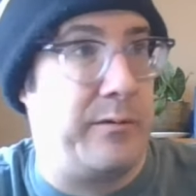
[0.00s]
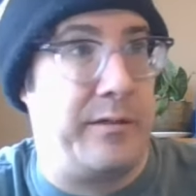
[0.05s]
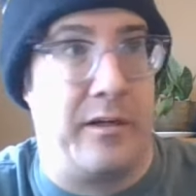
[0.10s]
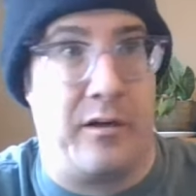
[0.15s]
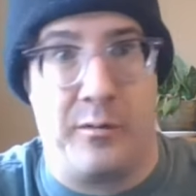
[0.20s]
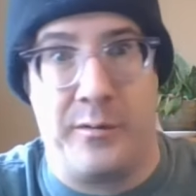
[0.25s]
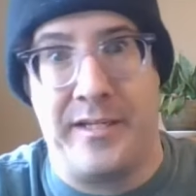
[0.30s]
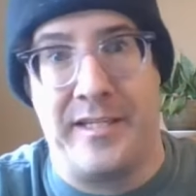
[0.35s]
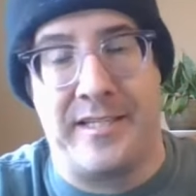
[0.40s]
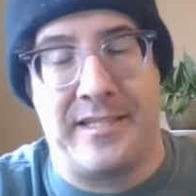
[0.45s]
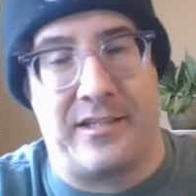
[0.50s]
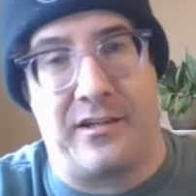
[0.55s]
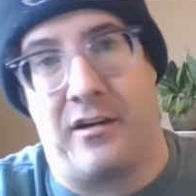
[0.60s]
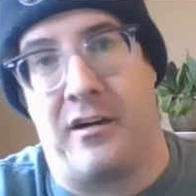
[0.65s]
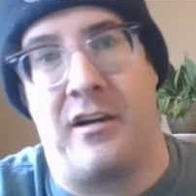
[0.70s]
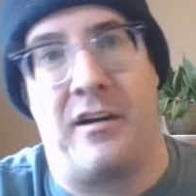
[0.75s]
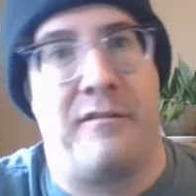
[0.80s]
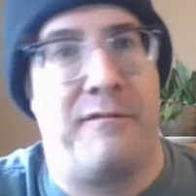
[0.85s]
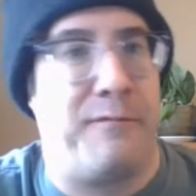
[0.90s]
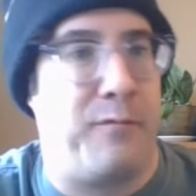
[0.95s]
We know he
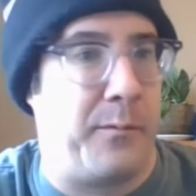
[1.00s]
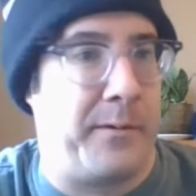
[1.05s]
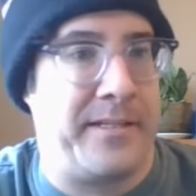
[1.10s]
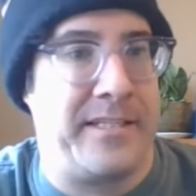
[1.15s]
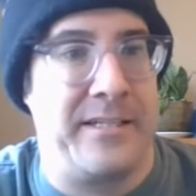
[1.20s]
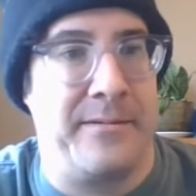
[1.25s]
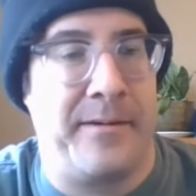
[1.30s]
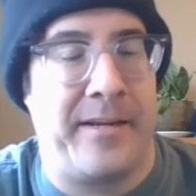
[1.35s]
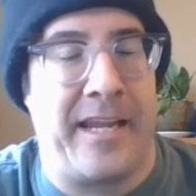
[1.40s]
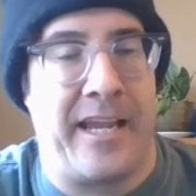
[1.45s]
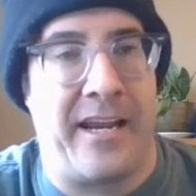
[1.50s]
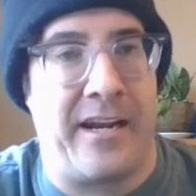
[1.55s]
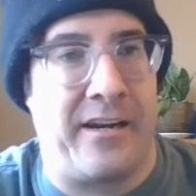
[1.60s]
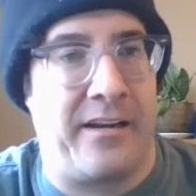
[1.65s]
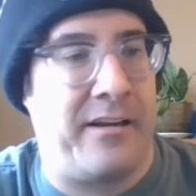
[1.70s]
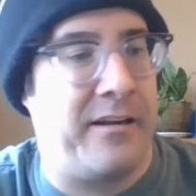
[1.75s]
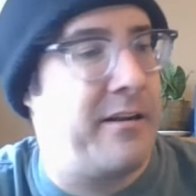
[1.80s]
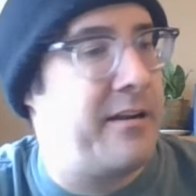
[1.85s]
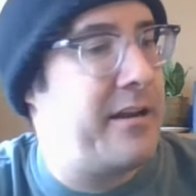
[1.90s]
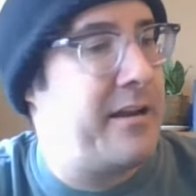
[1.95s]
starred for Team
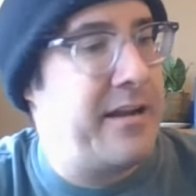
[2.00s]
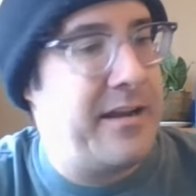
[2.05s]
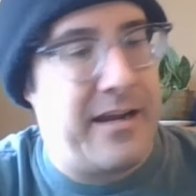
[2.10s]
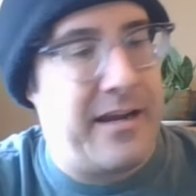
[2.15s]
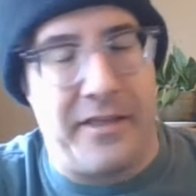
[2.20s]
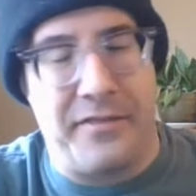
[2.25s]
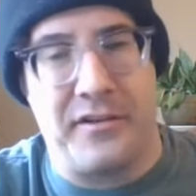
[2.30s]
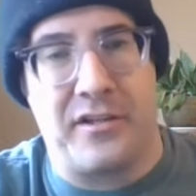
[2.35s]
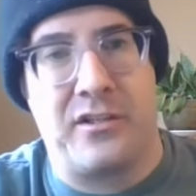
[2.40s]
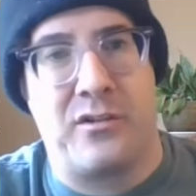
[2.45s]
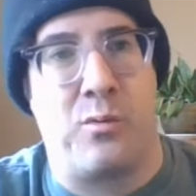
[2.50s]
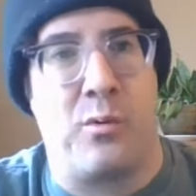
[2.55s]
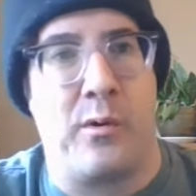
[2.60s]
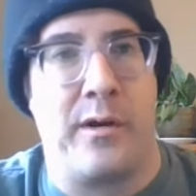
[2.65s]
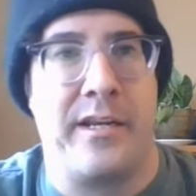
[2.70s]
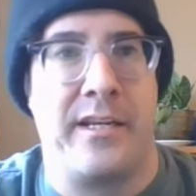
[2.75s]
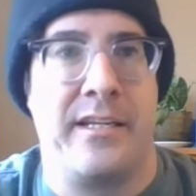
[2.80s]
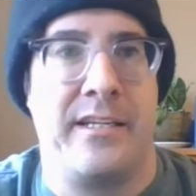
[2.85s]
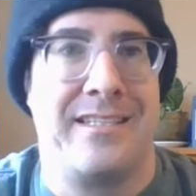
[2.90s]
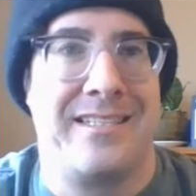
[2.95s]
Canada at the
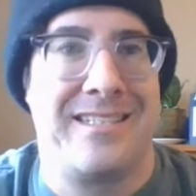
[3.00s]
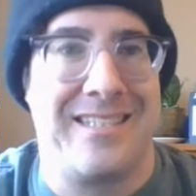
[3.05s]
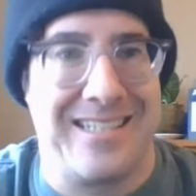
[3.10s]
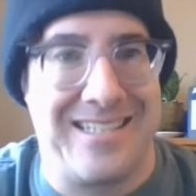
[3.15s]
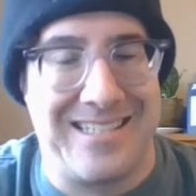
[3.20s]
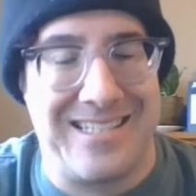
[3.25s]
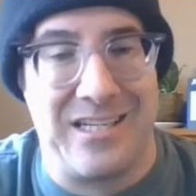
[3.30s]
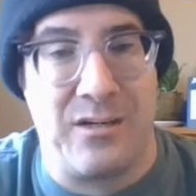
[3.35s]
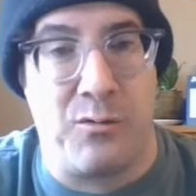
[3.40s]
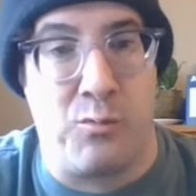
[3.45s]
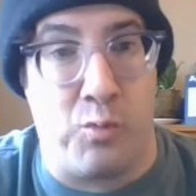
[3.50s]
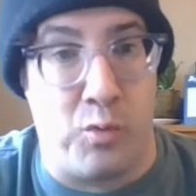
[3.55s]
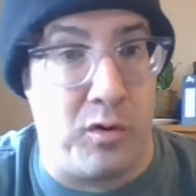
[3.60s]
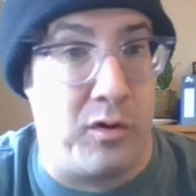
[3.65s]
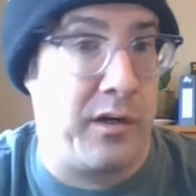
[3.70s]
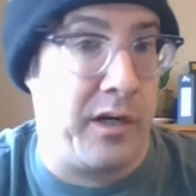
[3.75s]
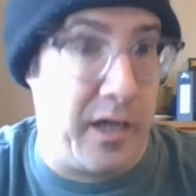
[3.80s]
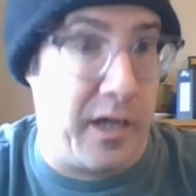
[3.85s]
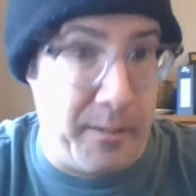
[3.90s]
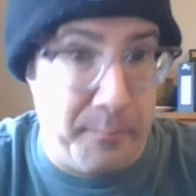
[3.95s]
2016
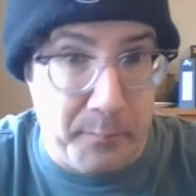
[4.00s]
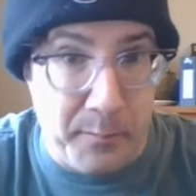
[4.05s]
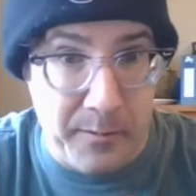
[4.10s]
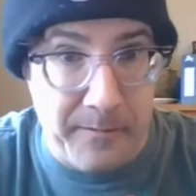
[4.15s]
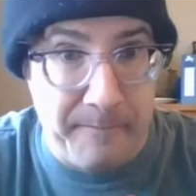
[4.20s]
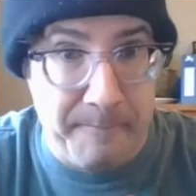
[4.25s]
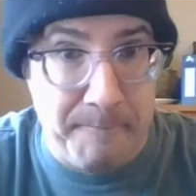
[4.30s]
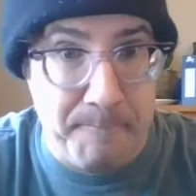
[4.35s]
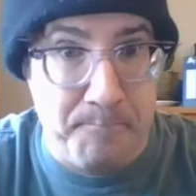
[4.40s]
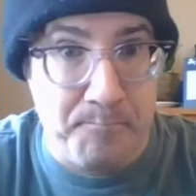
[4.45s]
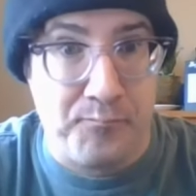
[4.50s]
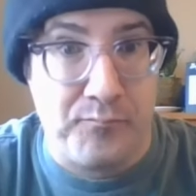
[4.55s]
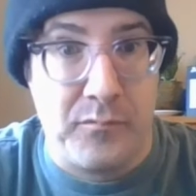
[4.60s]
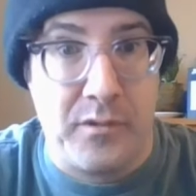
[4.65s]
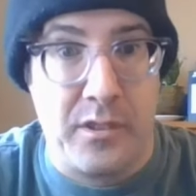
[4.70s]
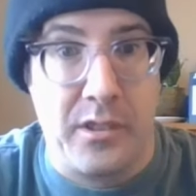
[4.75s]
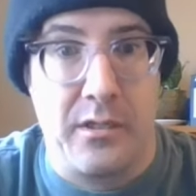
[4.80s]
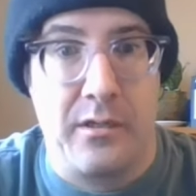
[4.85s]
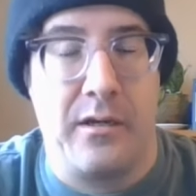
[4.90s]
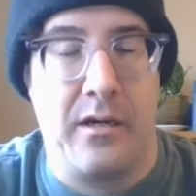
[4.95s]
World Cup.
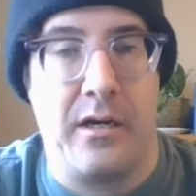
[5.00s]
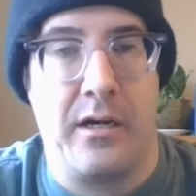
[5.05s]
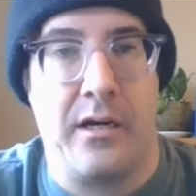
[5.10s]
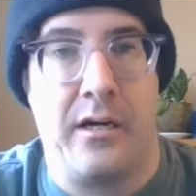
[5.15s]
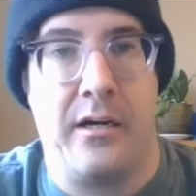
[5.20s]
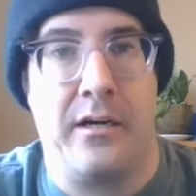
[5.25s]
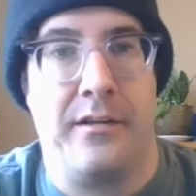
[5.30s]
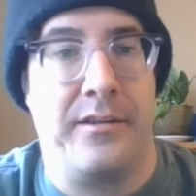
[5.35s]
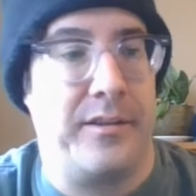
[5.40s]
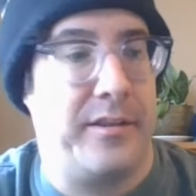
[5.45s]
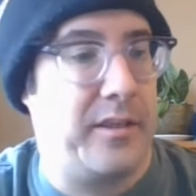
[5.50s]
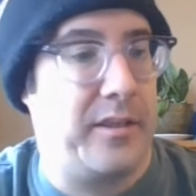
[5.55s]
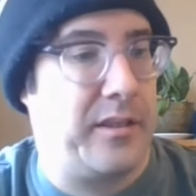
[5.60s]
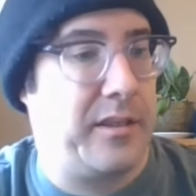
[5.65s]
Canada